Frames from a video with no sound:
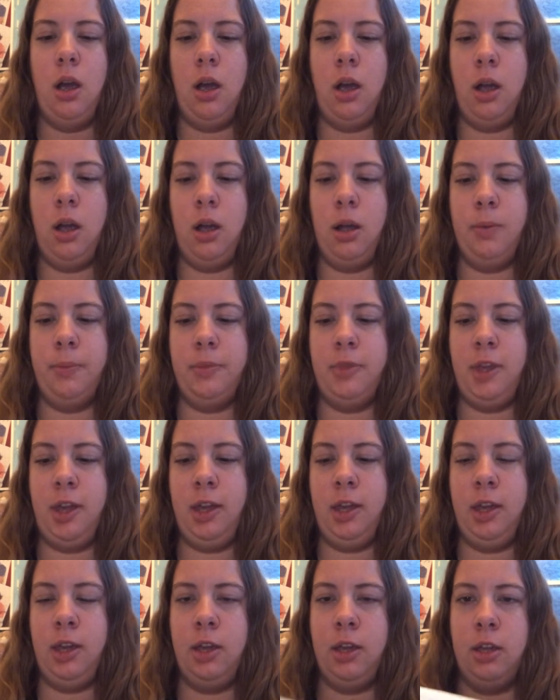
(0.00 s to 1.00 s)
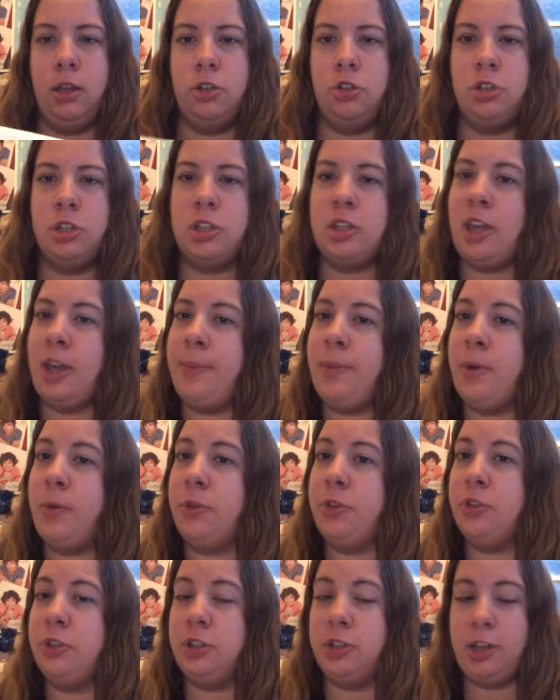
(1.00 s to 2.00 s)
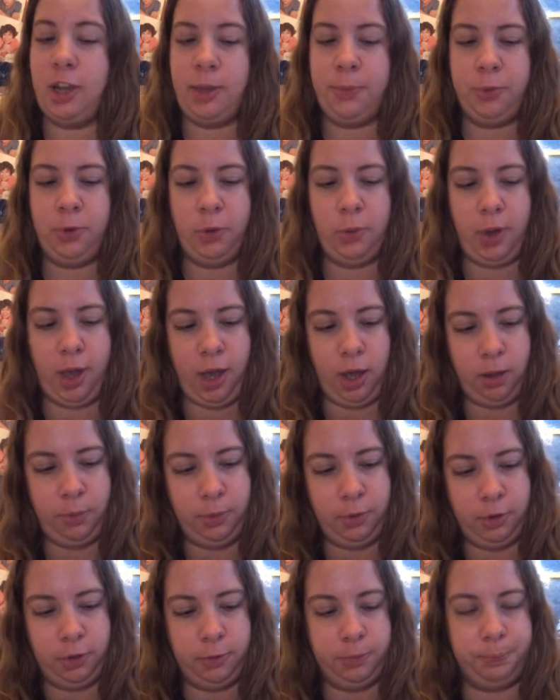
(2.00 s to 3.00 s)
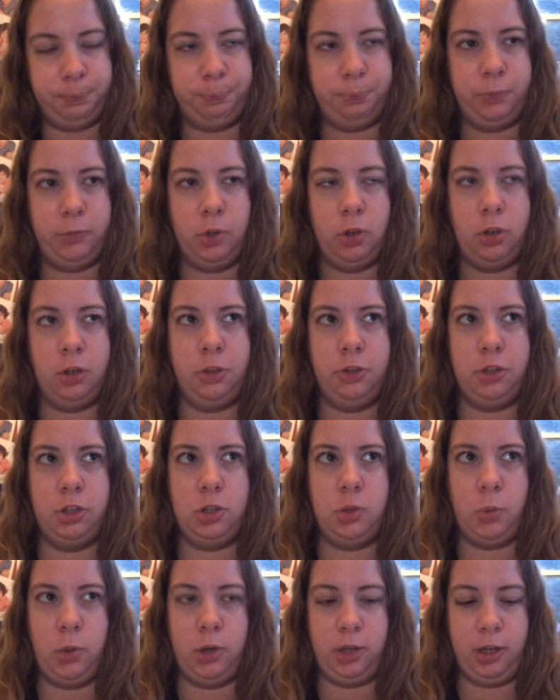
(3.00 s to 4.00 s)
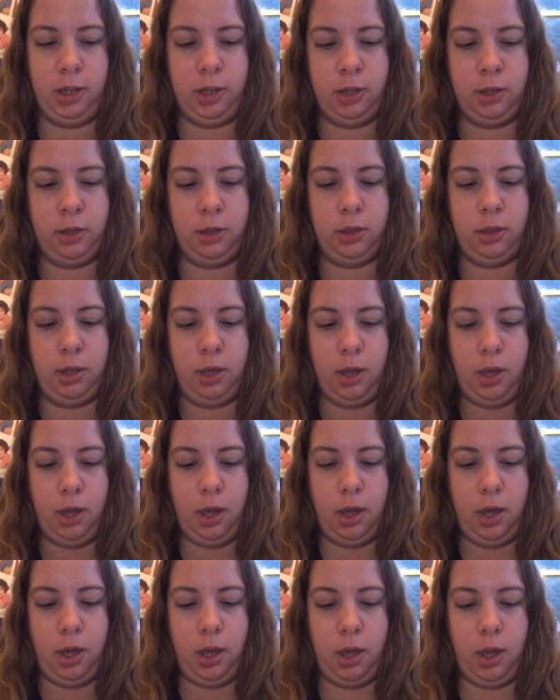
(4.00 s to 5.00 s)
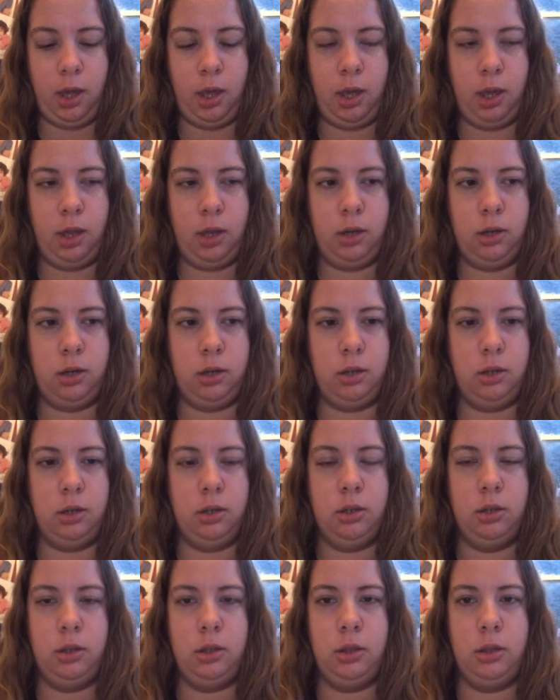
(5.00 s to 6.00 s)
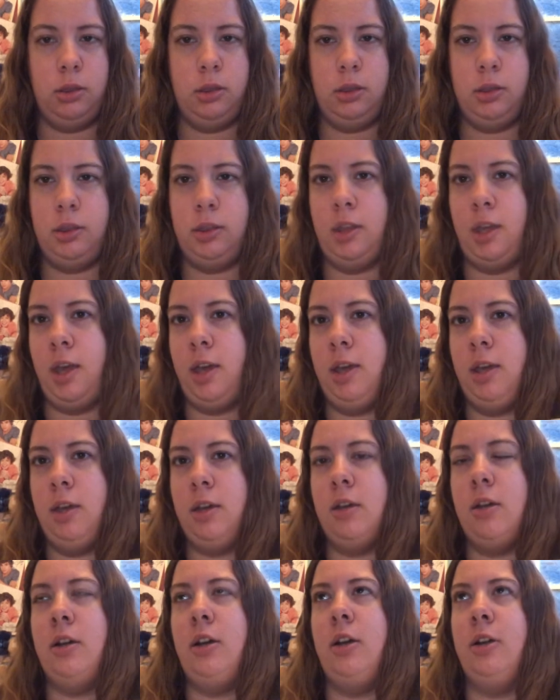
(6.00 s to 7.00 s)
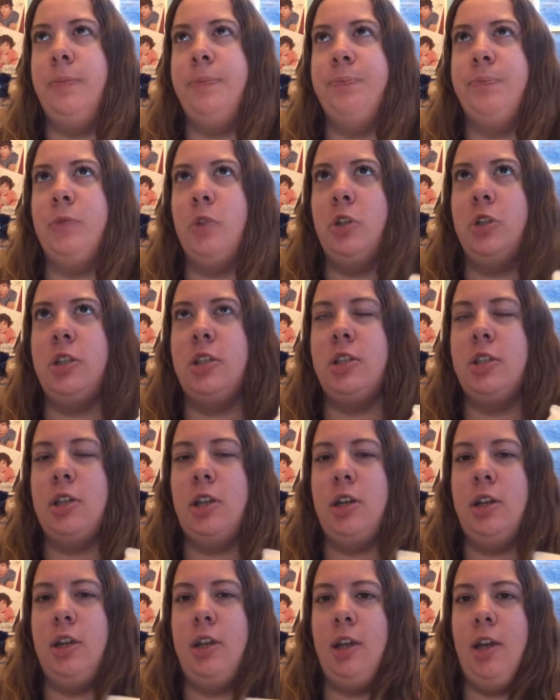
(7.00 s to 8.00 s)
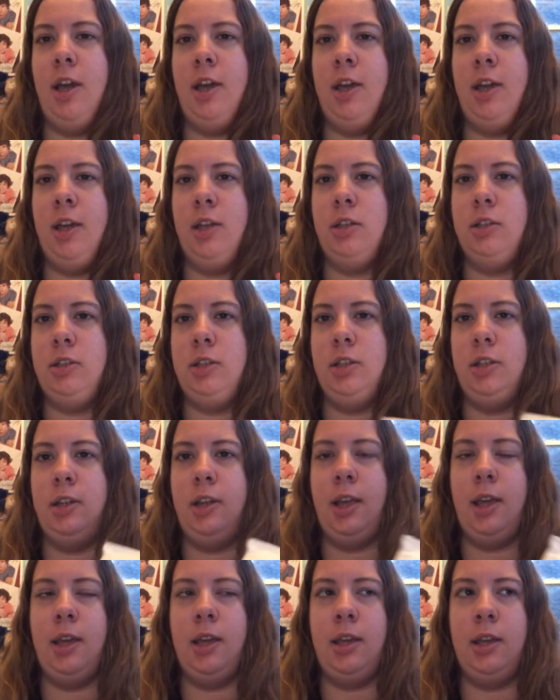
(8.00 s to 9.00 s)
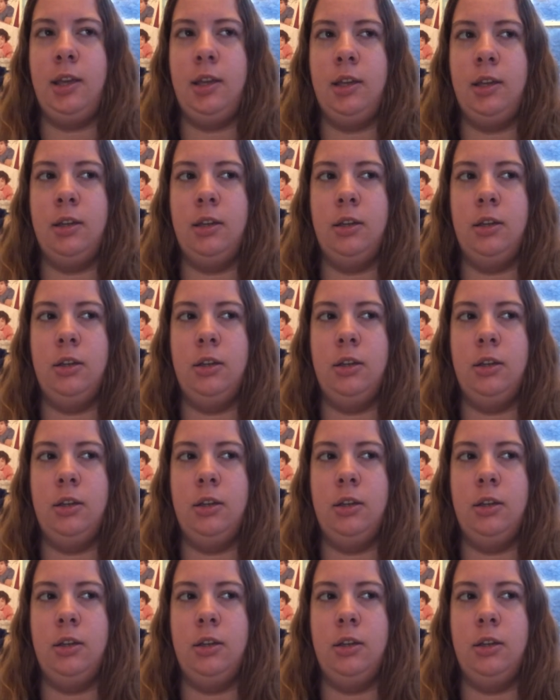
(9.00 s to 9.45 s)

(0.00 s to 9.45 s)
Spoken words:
they just came out with their debut album on the 20th, and they on Sunday I did a,